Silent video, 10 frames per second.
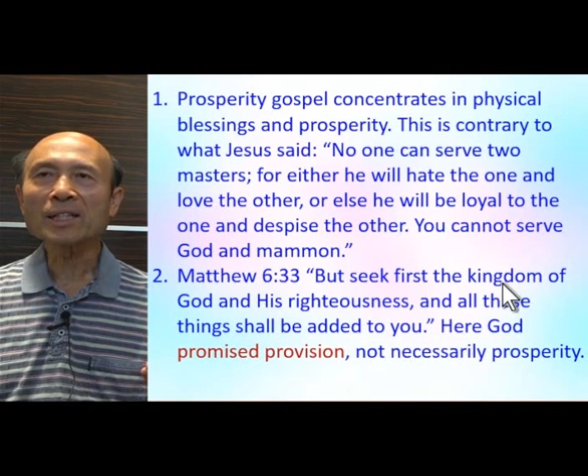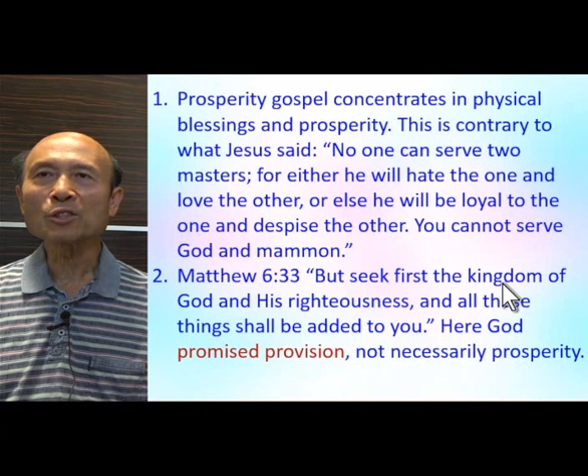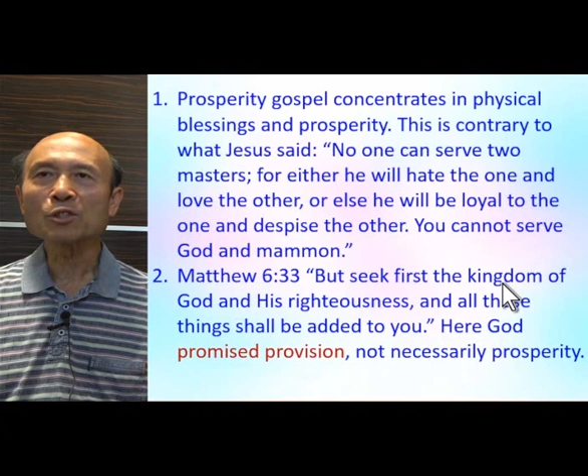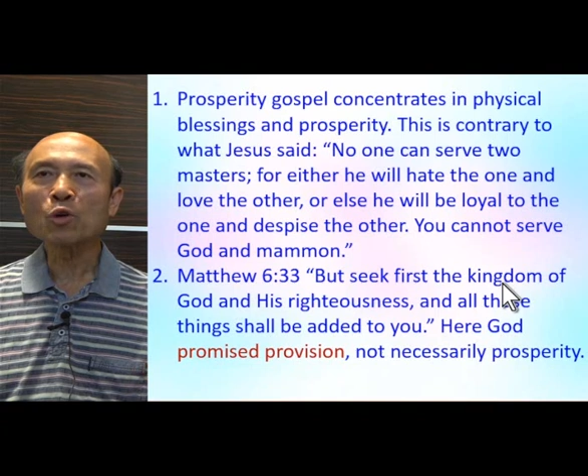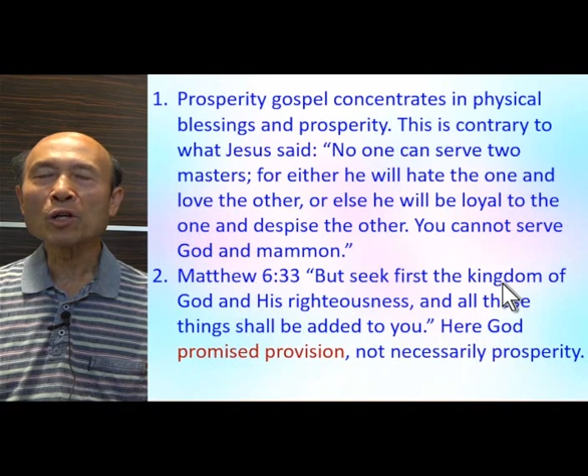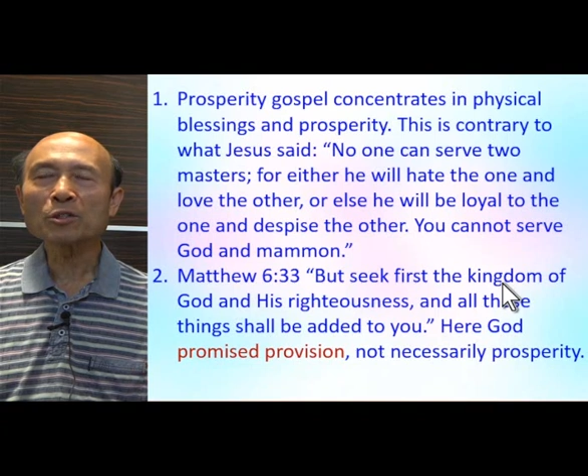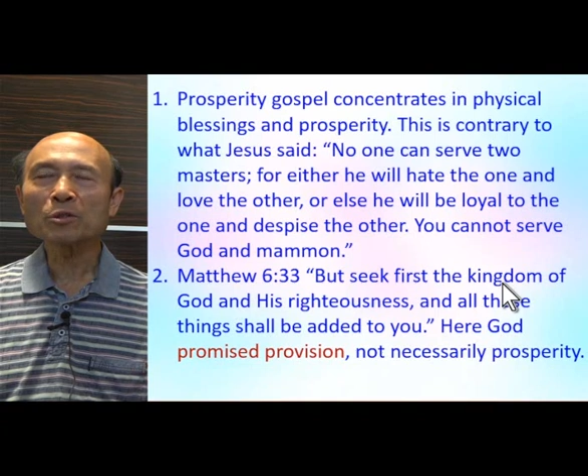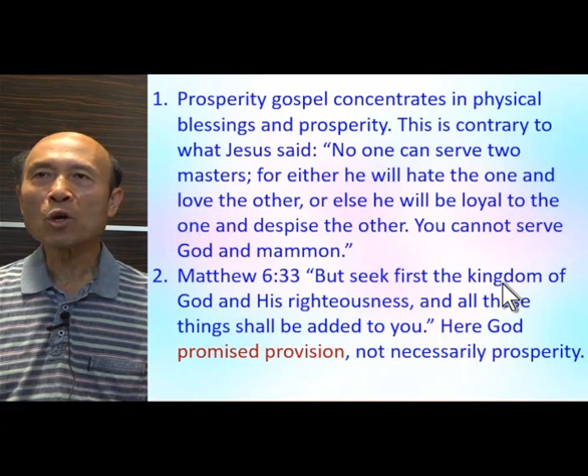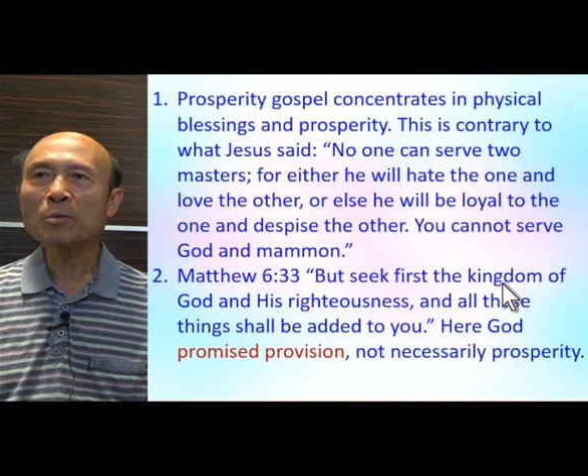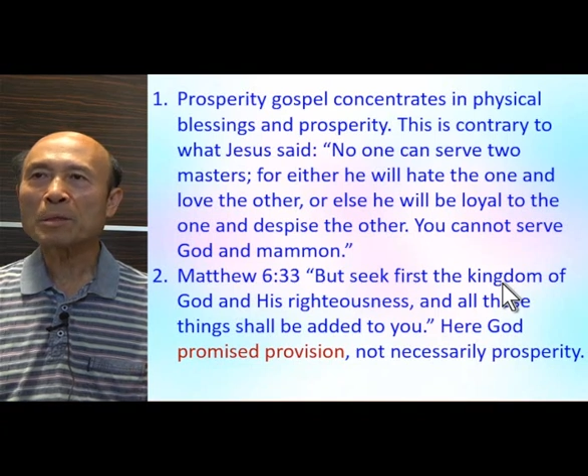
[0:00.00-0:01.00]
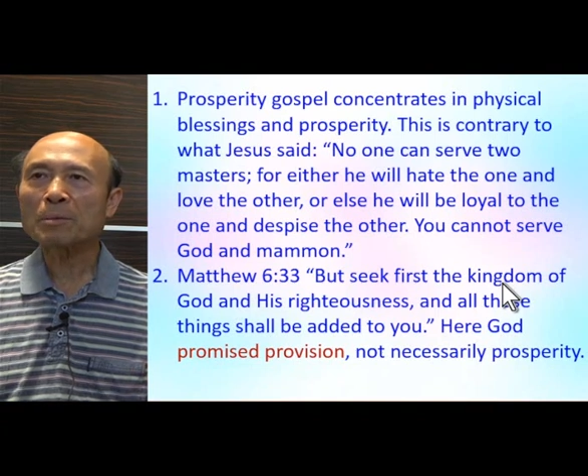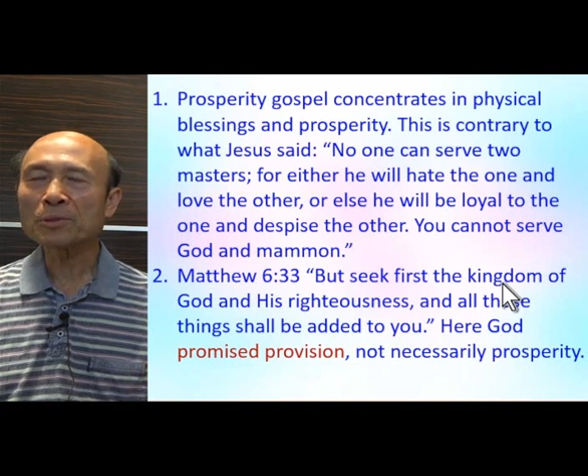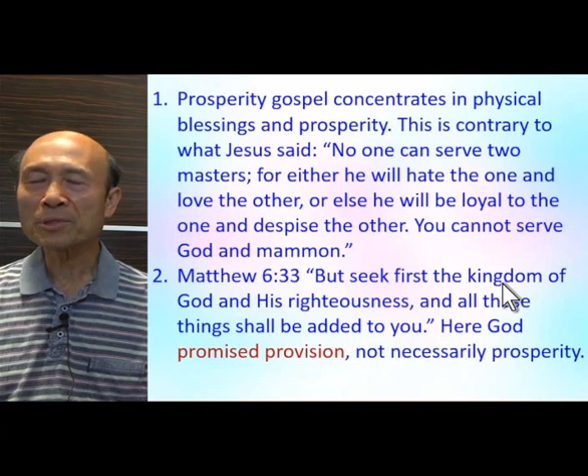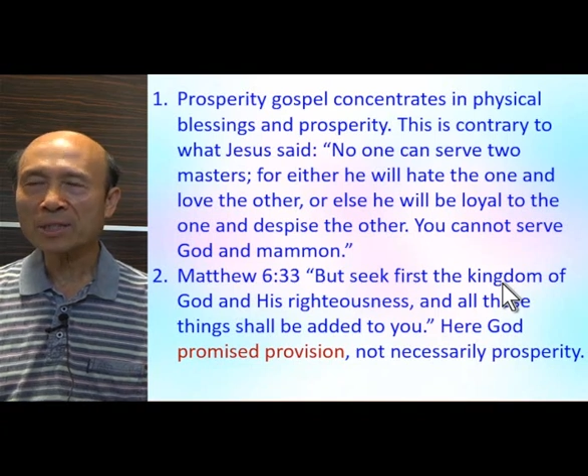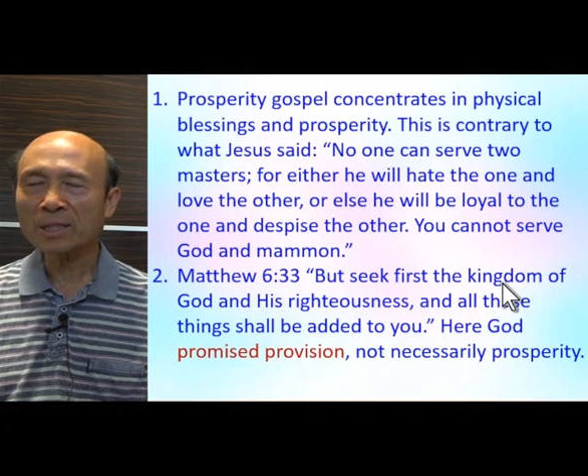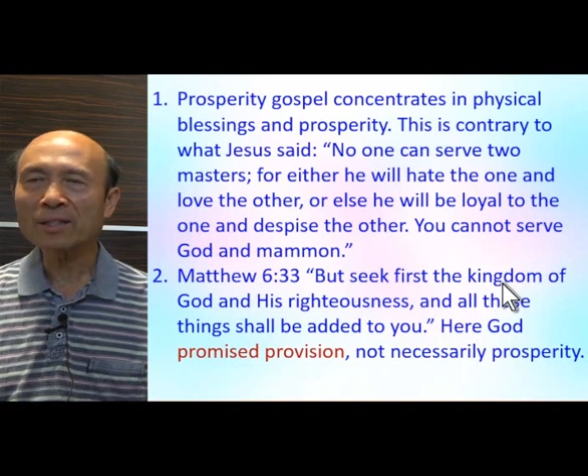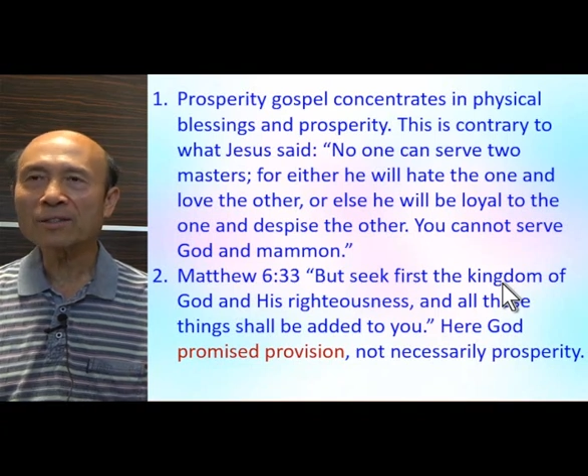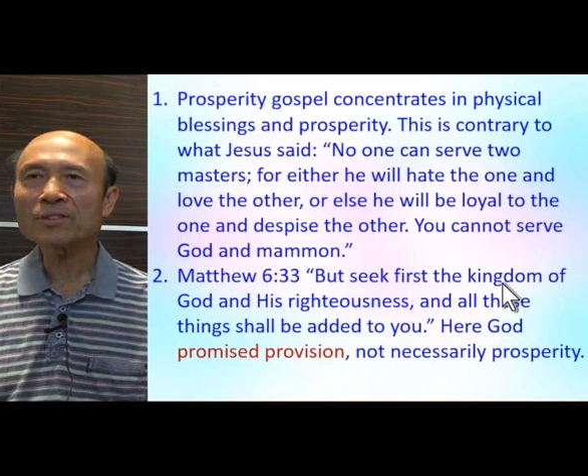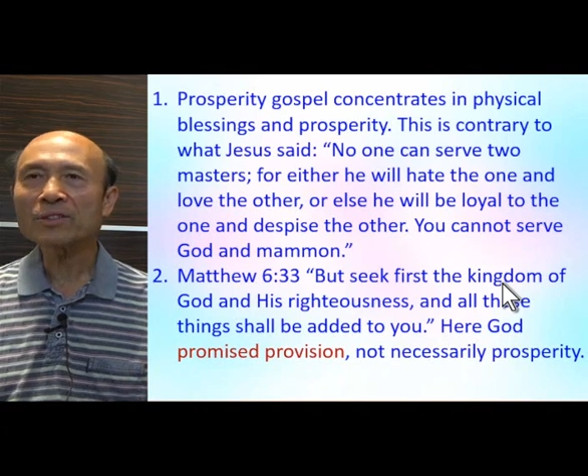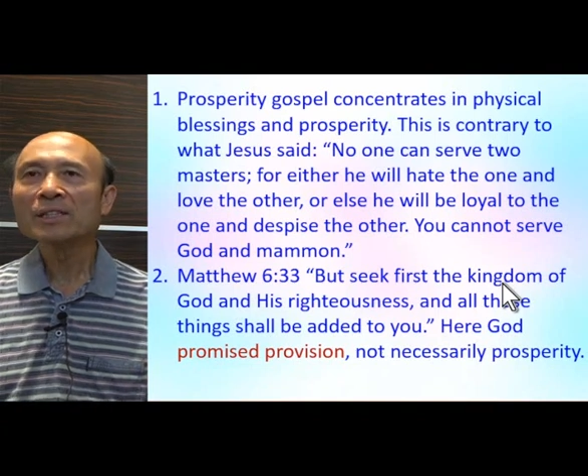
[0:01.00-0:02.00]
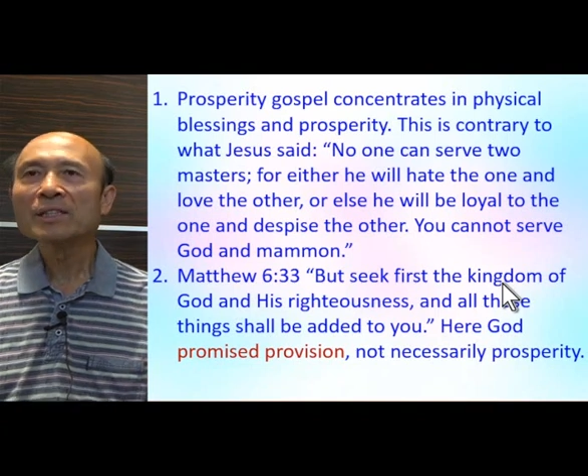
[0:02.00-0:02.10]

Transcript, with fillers: that you want more people saved